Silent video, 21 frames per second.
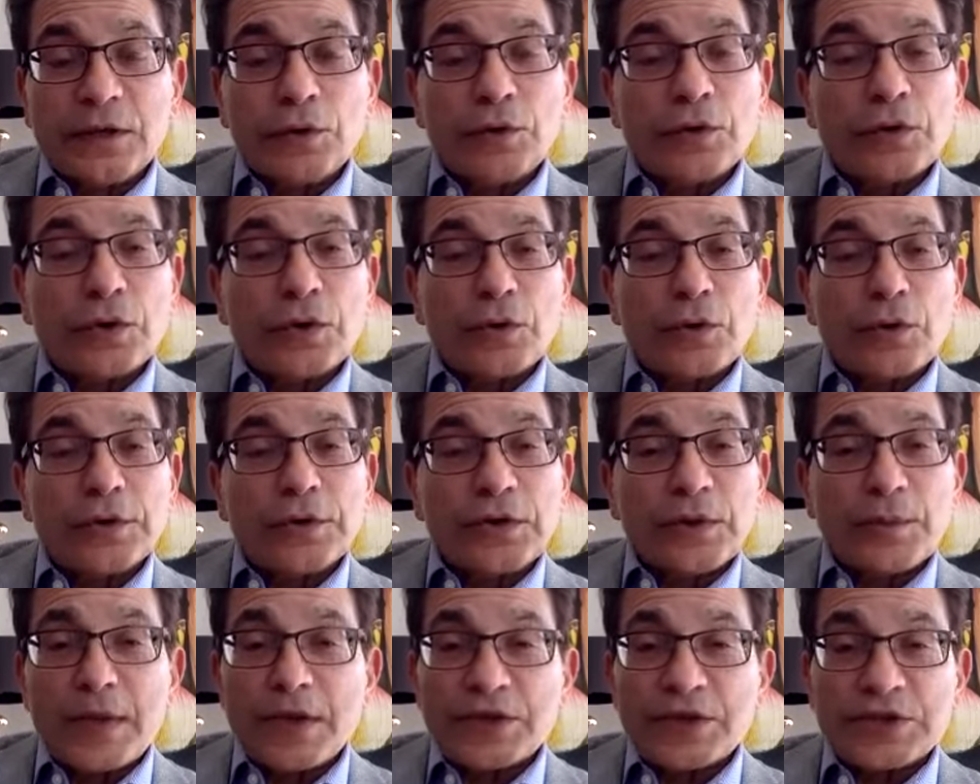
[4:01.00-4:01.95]
look, only
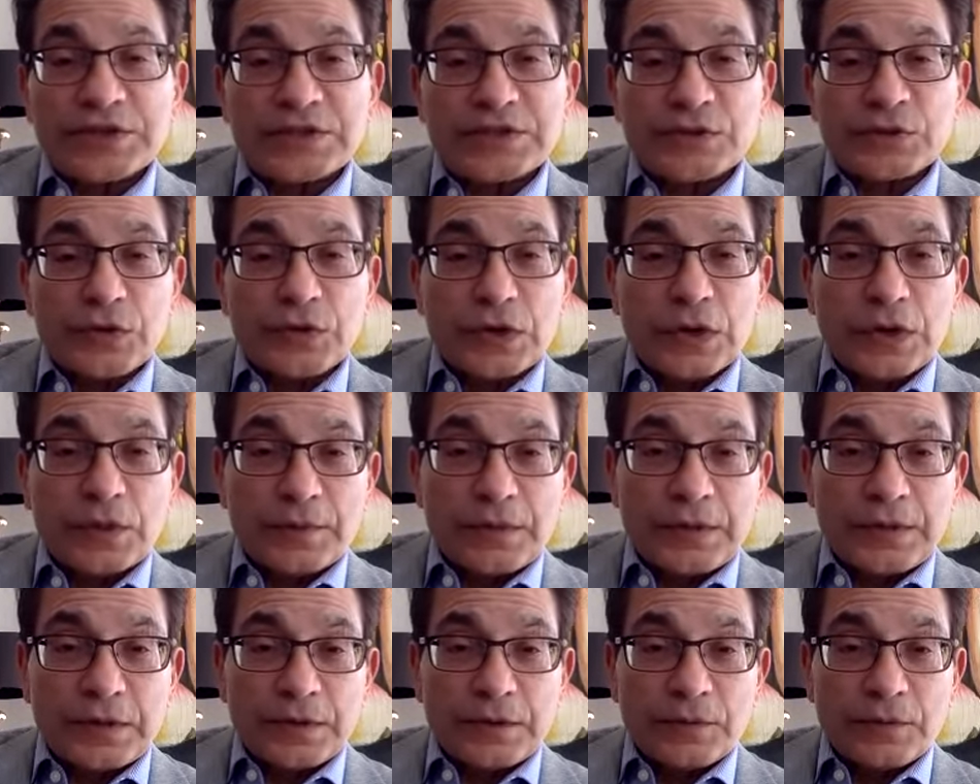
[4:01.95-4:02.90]
Ramesh is going to come
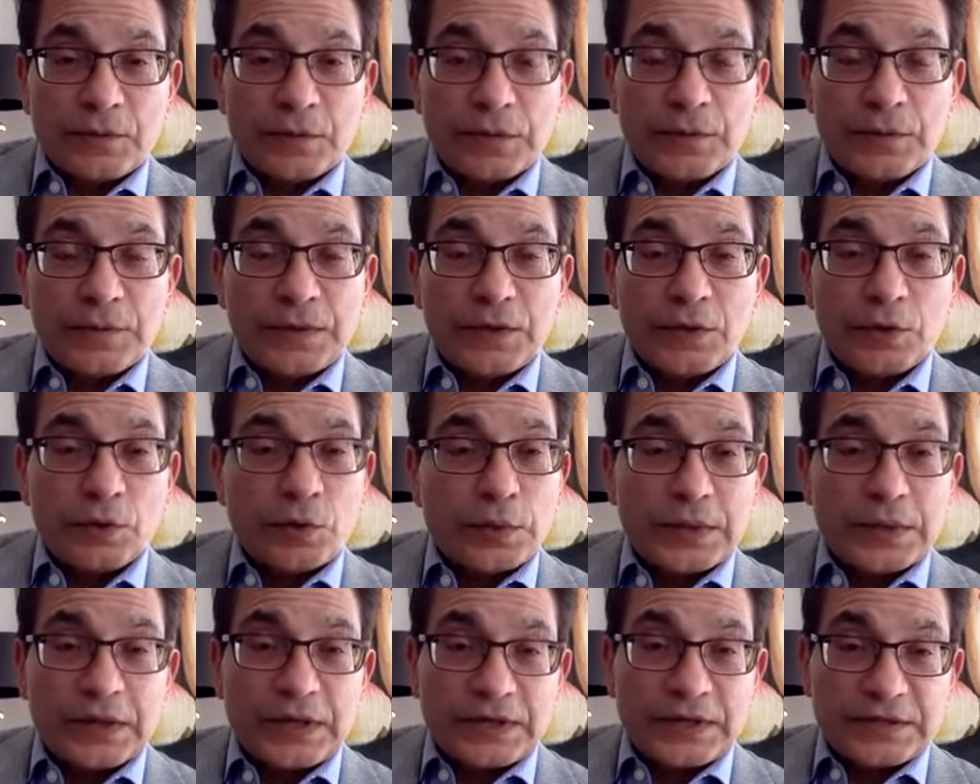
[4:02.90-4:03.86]
in with me, no
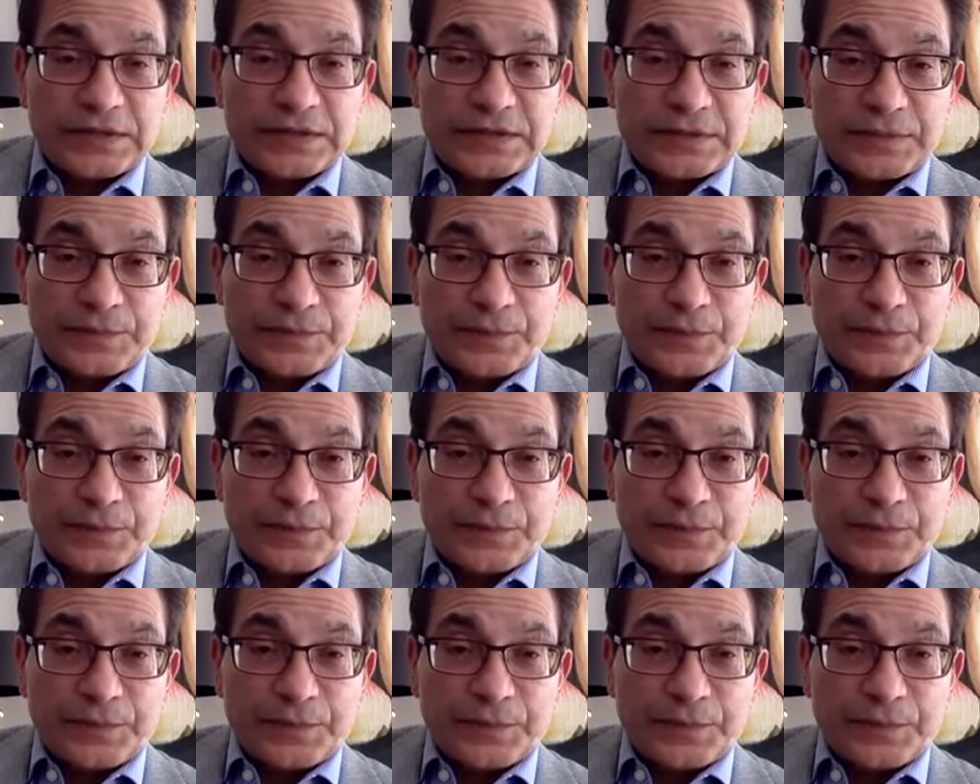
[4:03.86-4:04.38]
one else.